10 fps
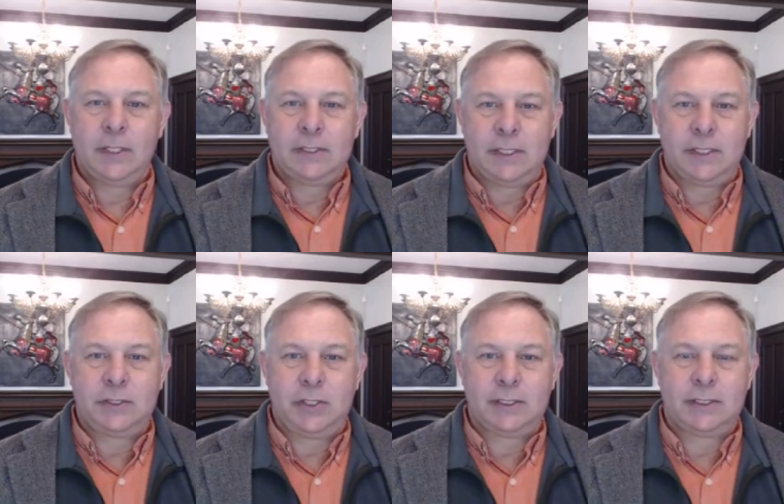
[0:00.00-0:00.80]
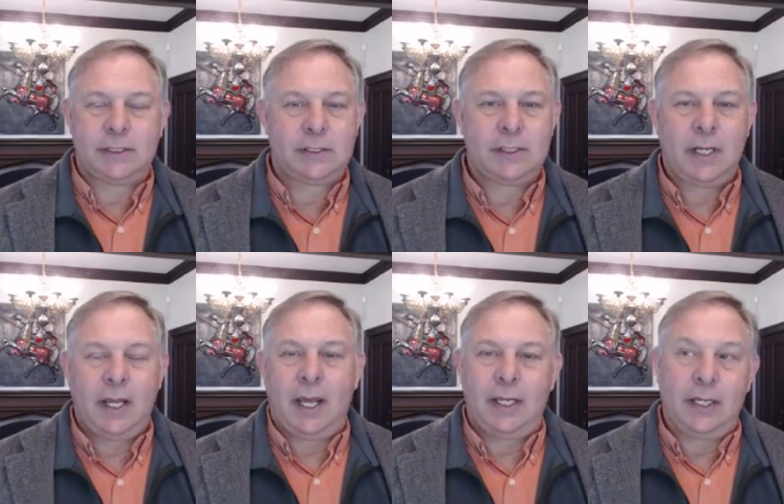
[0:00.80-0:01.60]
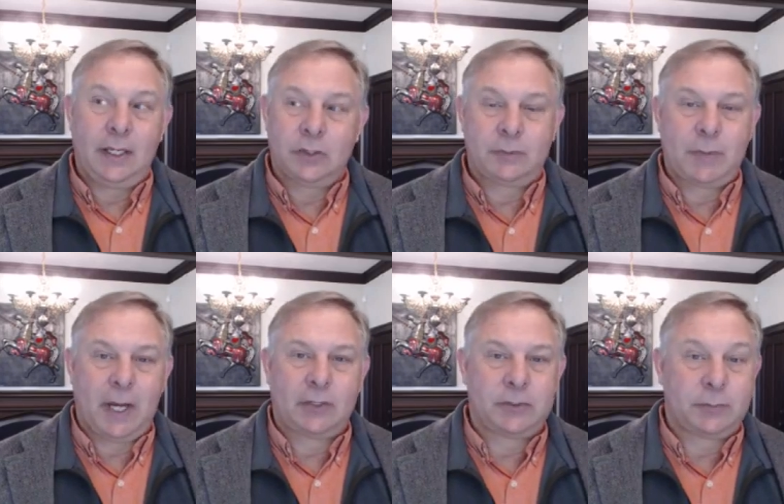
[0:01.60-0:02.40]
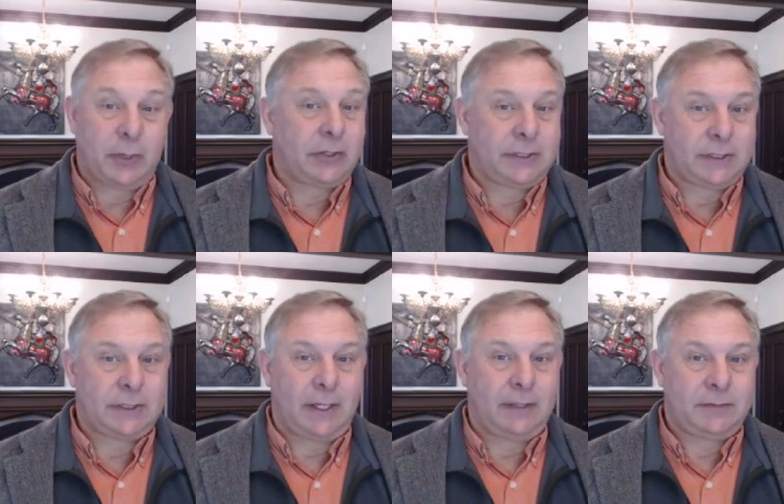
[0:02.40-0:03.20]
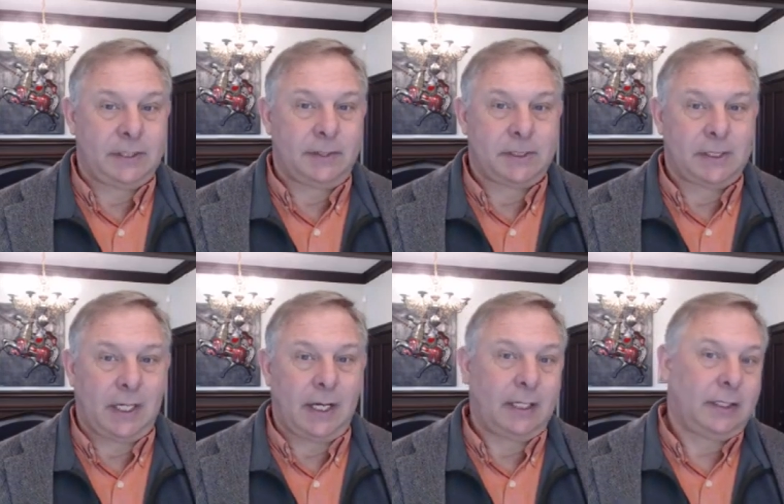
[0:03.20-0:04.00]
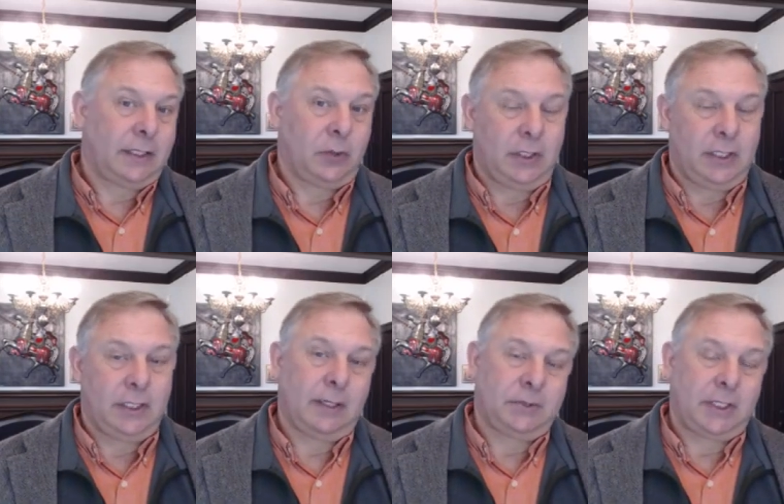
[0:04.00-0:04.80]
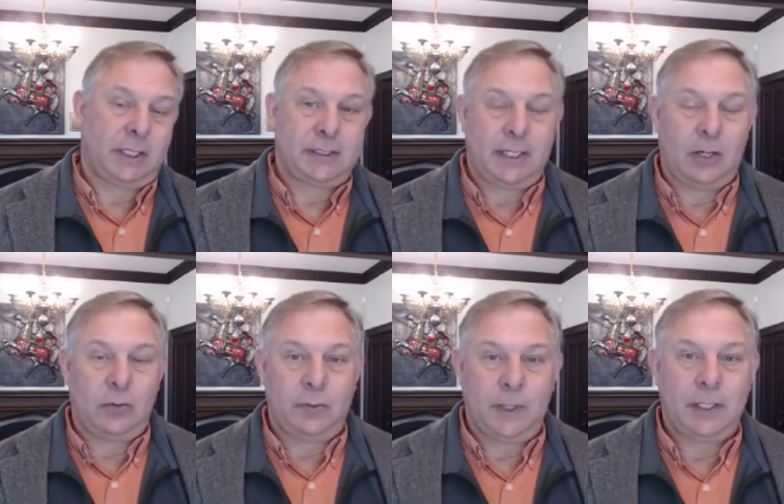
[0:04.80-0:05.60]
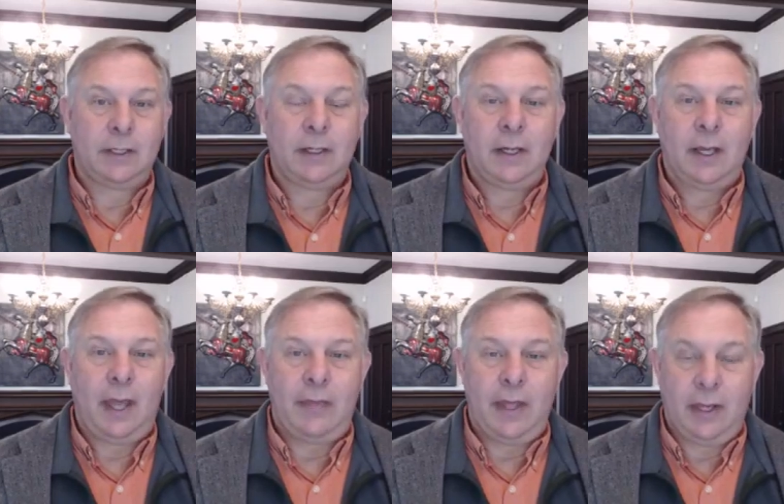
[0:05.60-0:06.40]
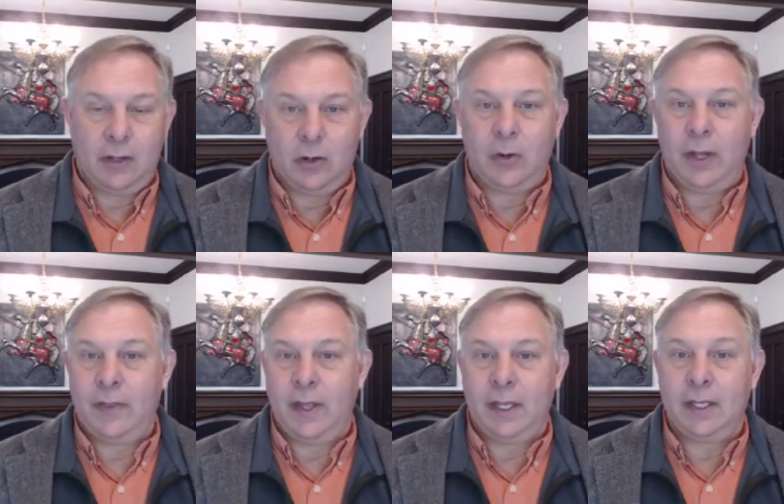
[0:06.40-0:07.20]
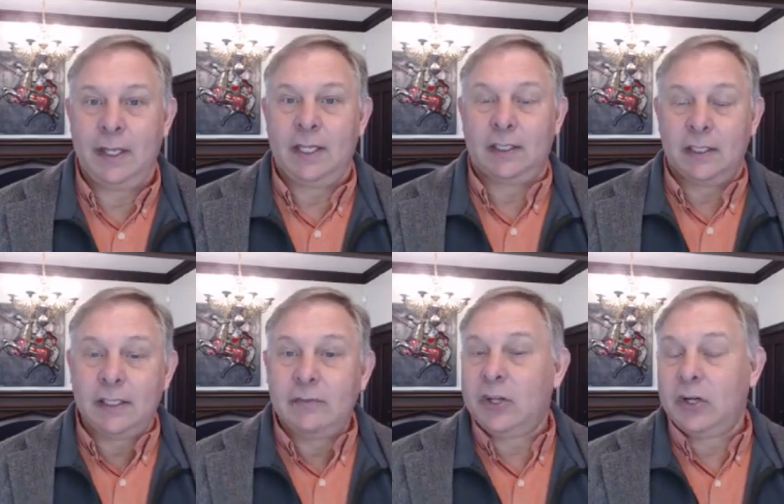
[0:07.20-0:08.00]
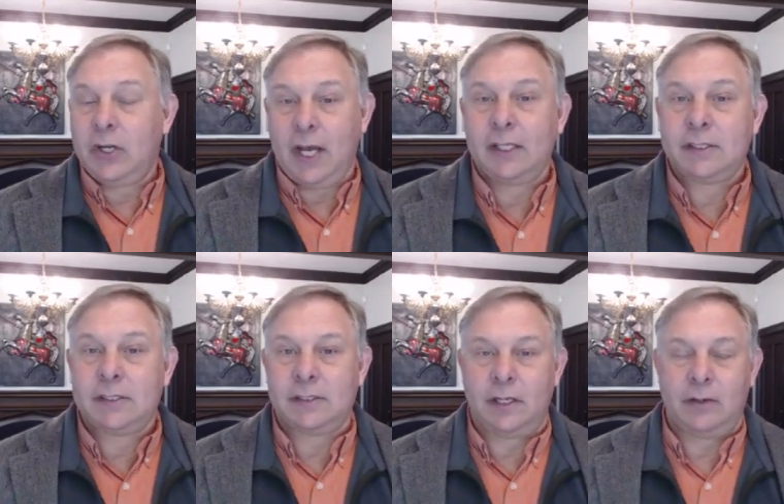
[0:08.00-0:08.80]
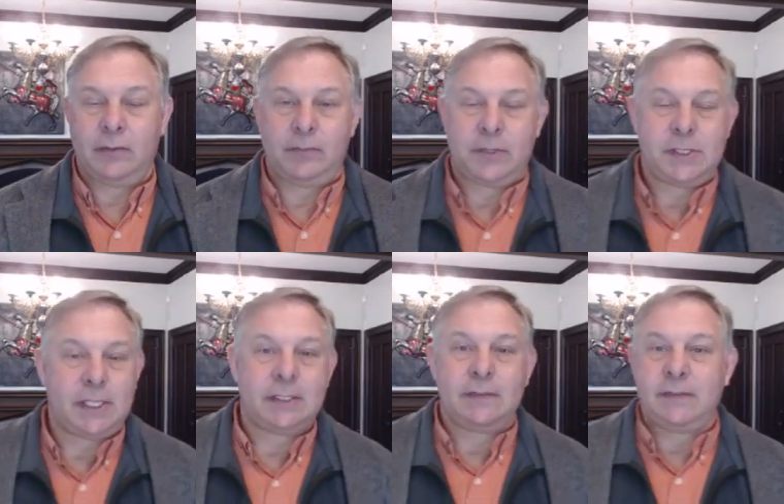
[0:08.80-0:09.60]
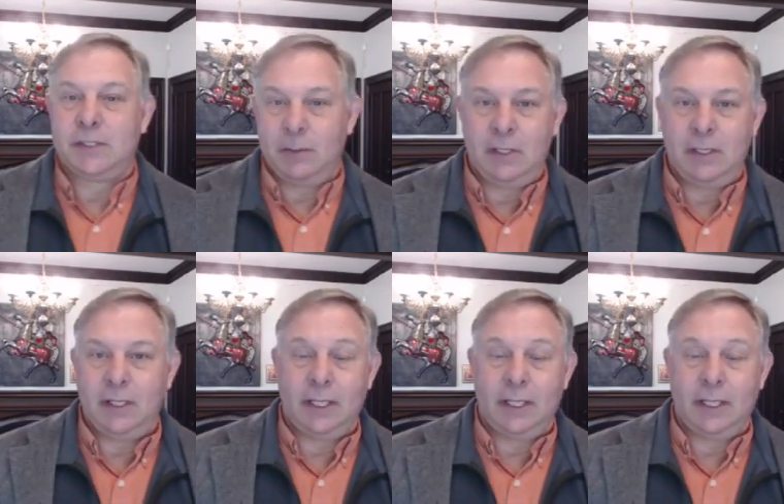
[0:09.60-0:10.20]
Jesus. And he goes back to his brother and he says, I've seen the Messiah. Like, you need to come check this out with me. And they go and they leave their nets. They're sons of Zebedee.